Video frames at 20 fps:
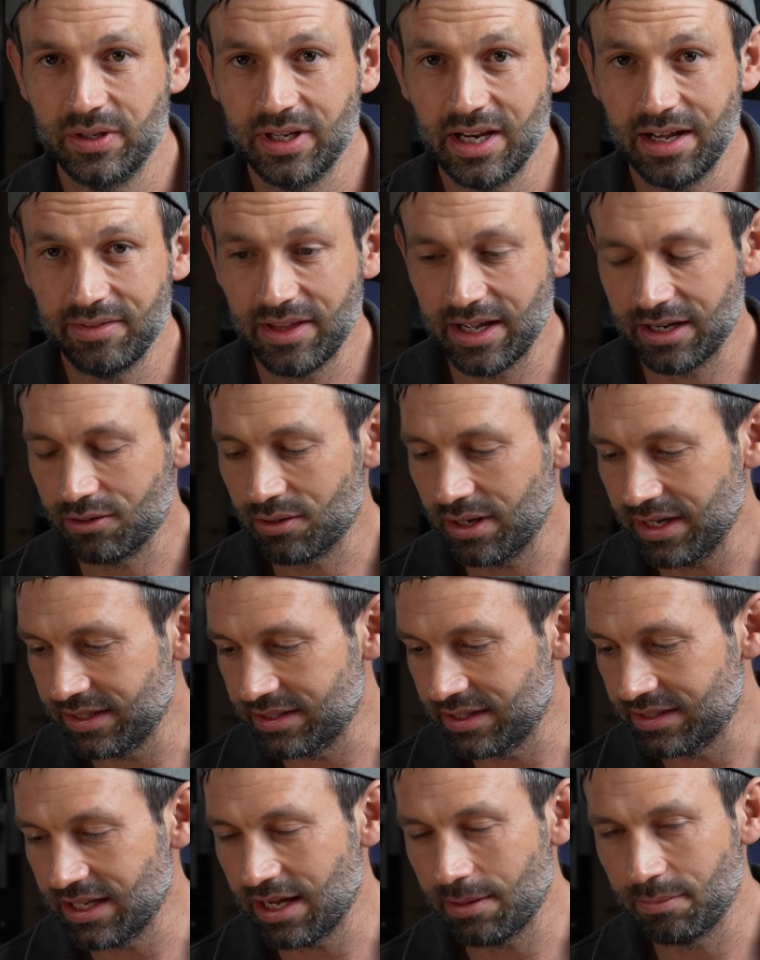you can have that
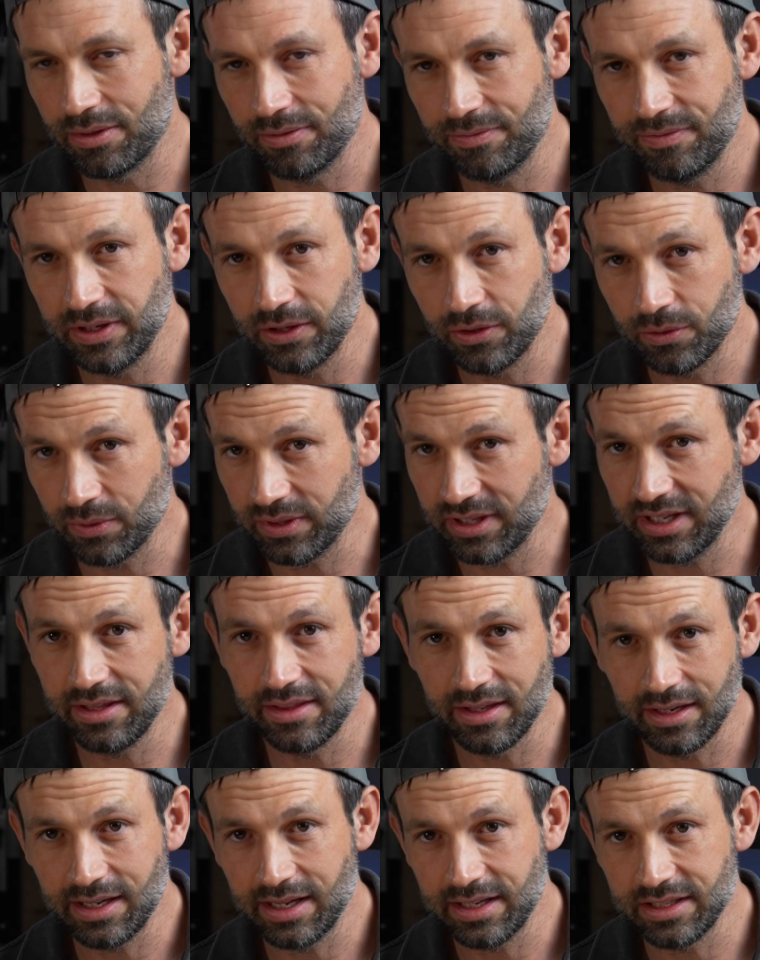greater depth of field with
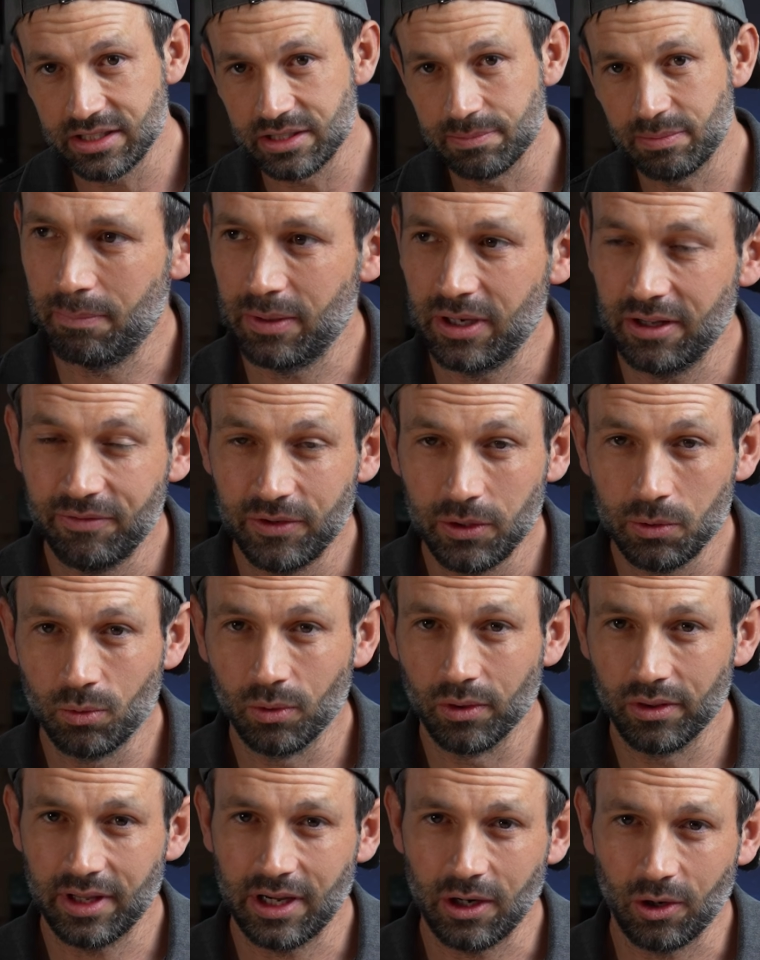either lens, but if you
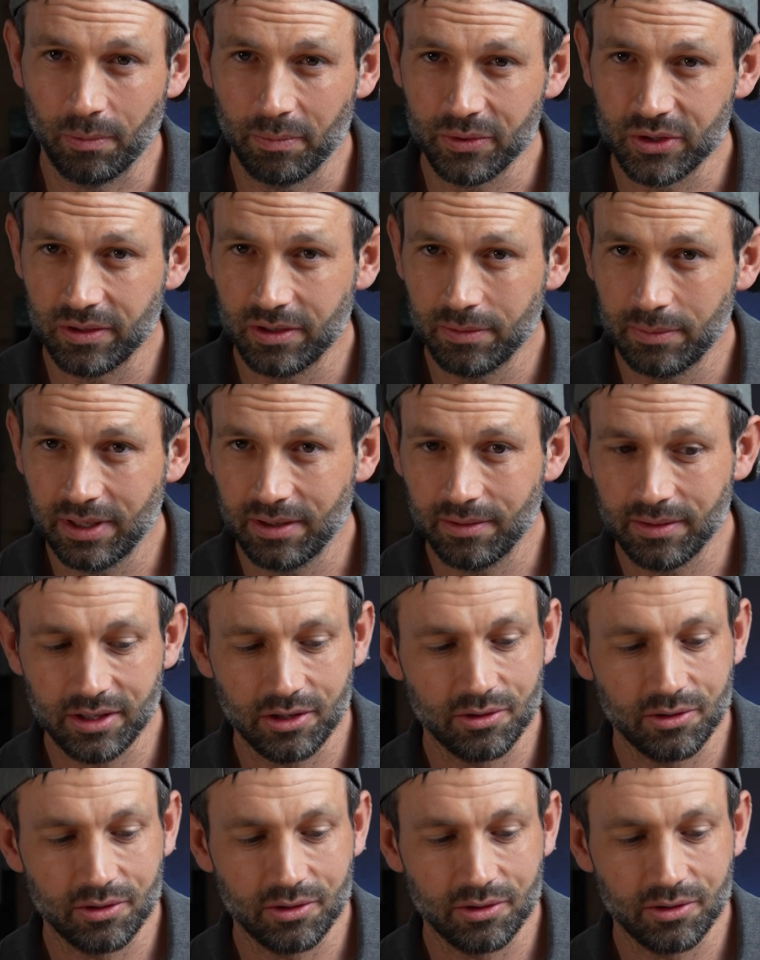want that option to be able to